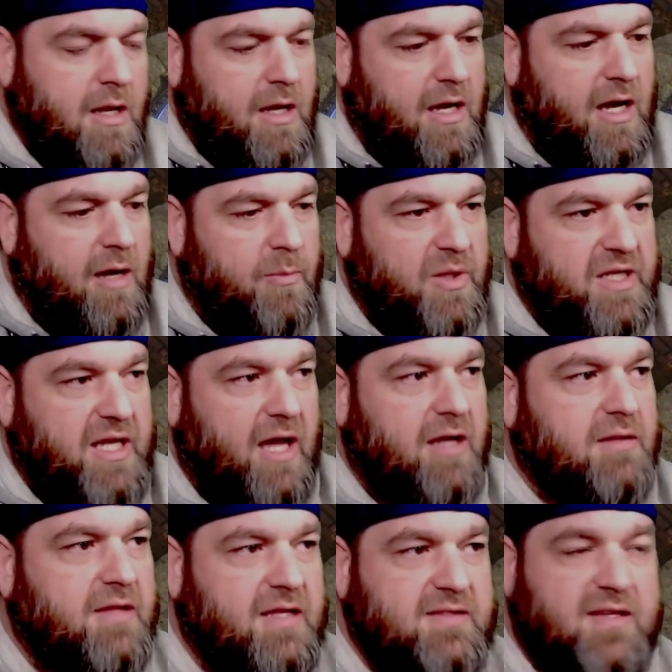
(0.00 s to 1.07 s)
But yeah,
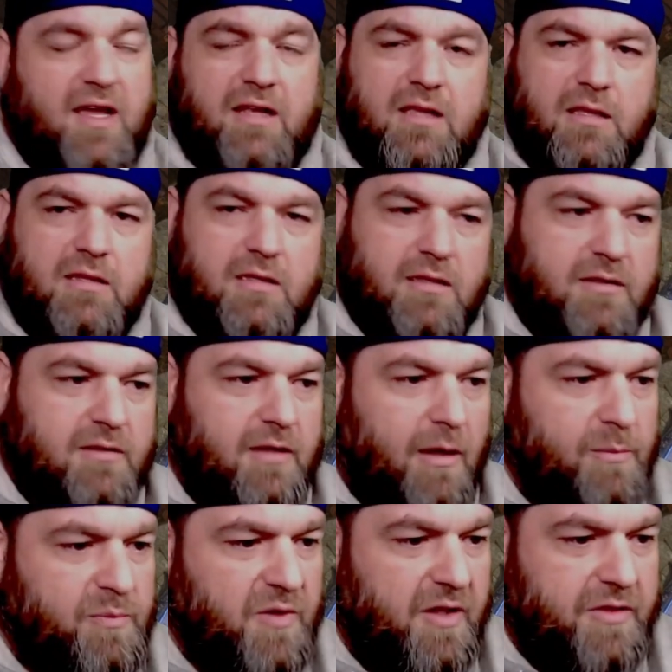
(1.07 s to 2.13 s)
that's kind of
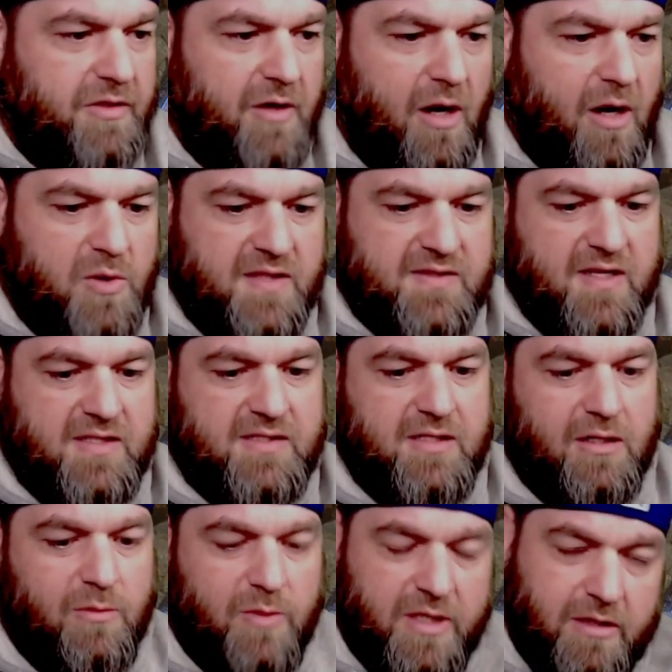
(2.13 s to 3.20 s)
the thought process
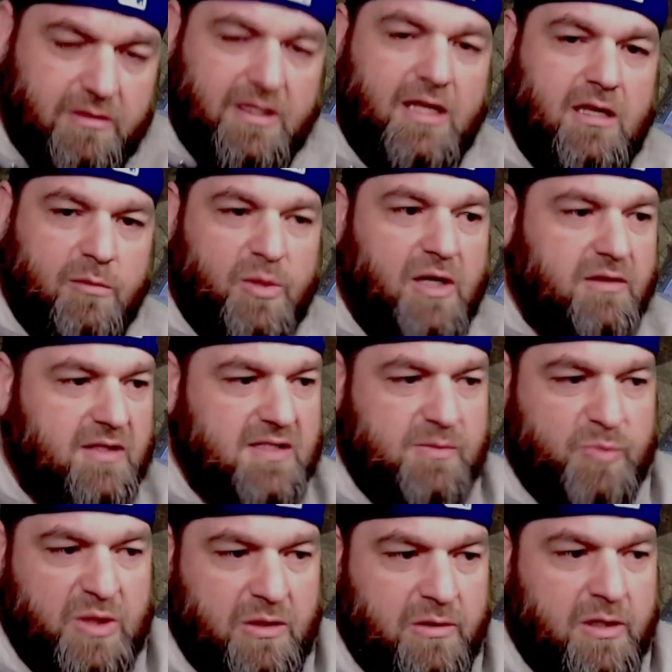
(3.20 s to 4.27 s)
here. What do you think about this
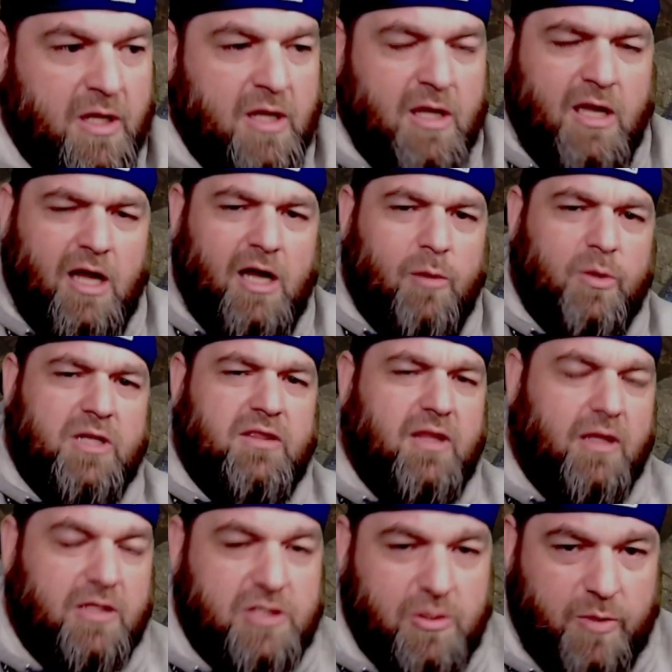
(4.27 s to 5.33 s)
build? What do you
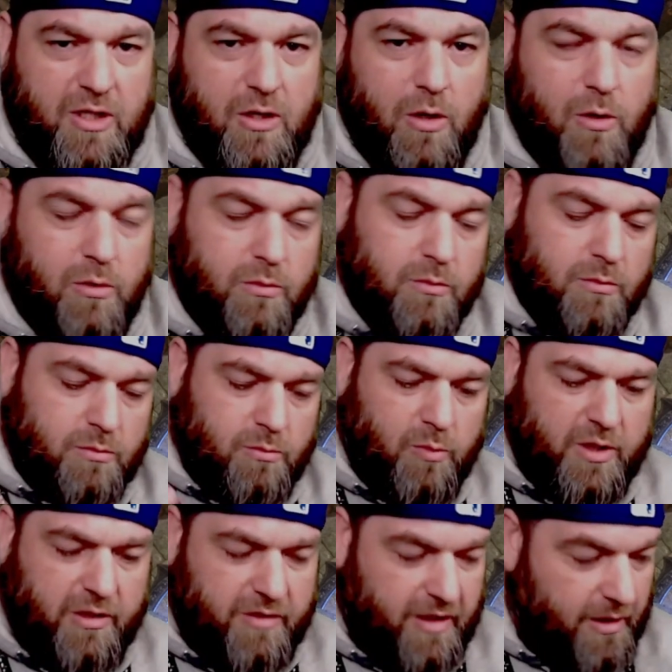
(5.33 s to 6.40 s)
think? Should we go? What
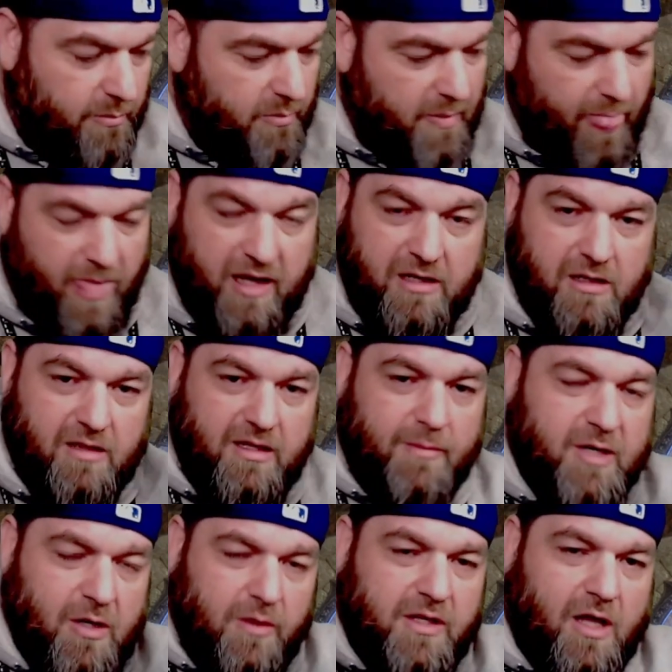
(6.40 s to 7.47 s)
do you think? And let me
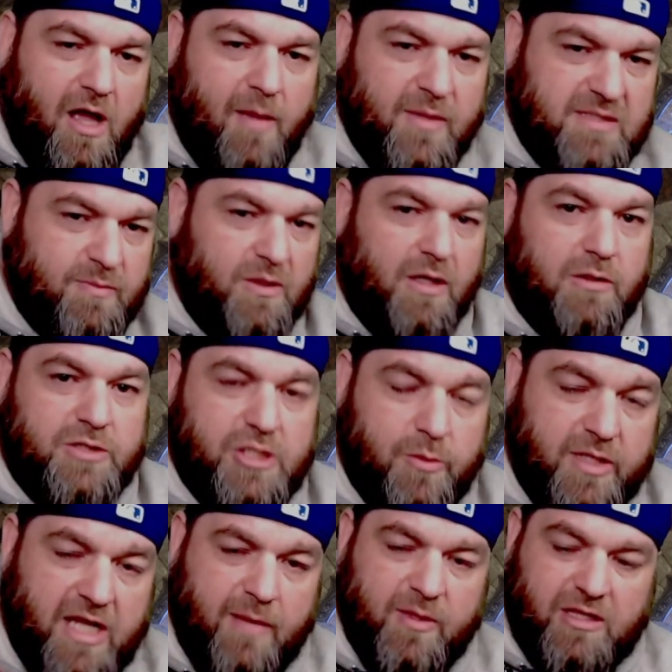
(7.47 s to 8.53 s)
know in the comments below. Should we
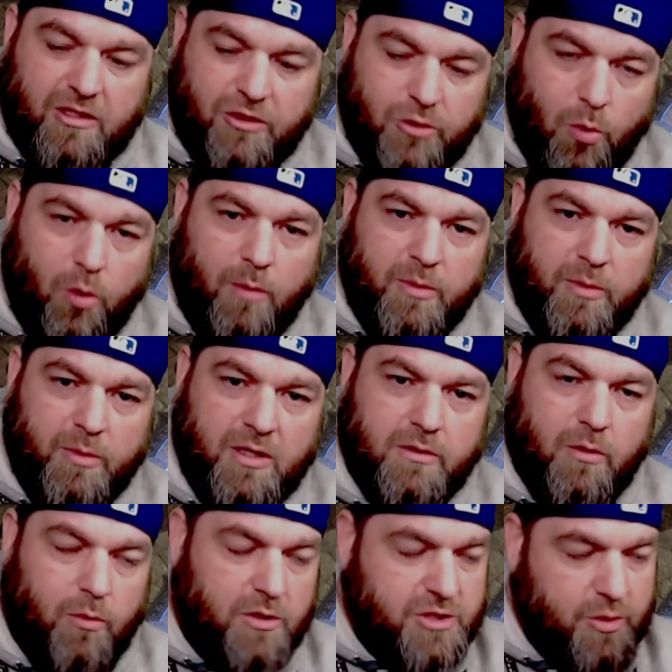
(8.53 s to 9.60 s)
name it the Thor build
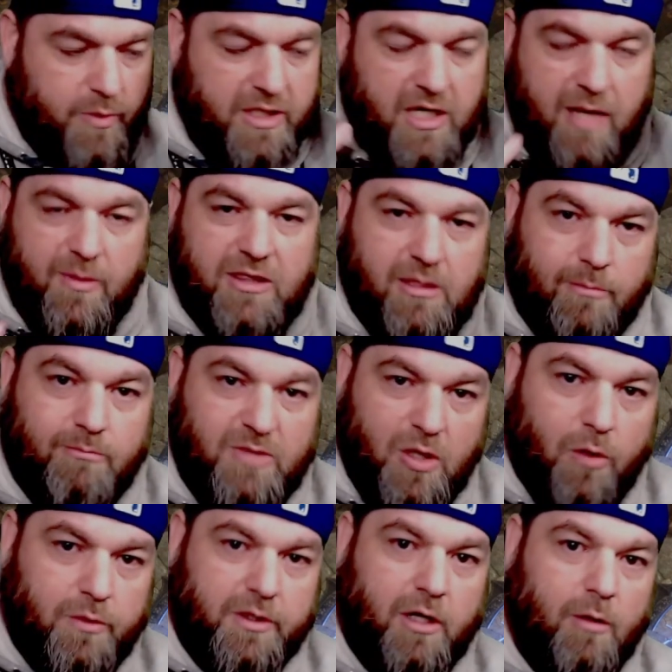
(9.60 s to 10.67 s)
or should we name it the
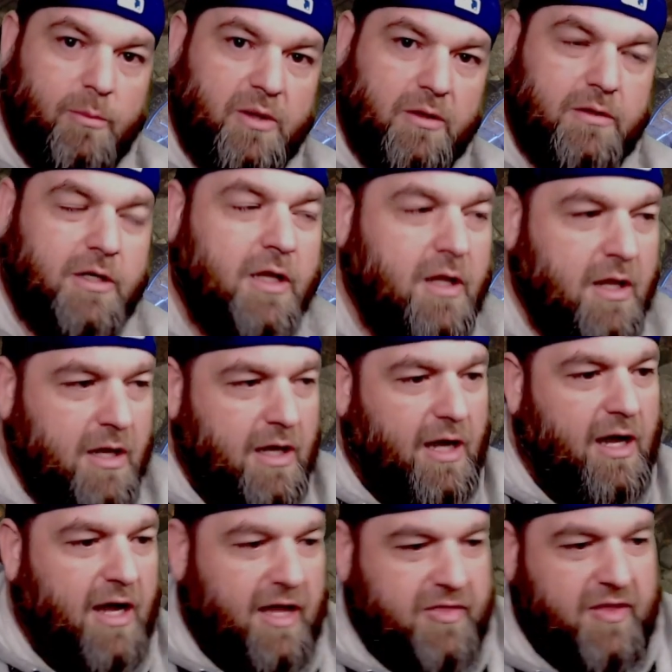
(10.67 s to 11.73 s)
Mjolnir build?
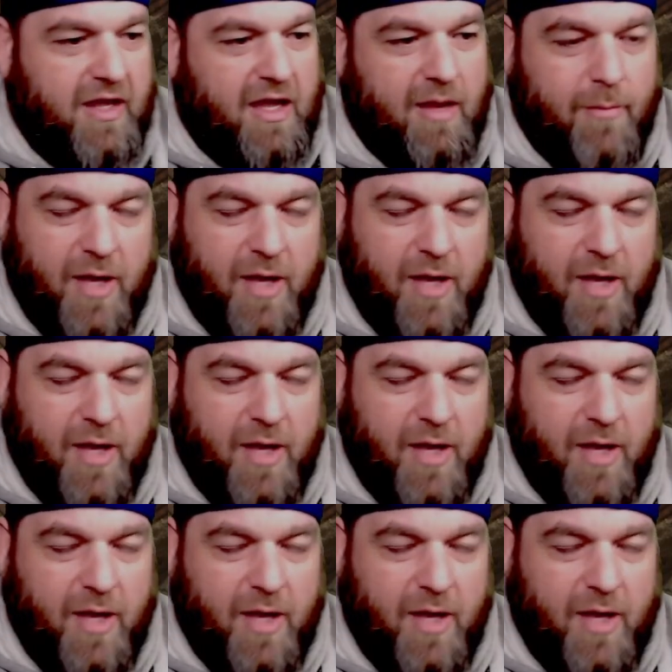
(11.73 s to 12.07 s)
I think I'm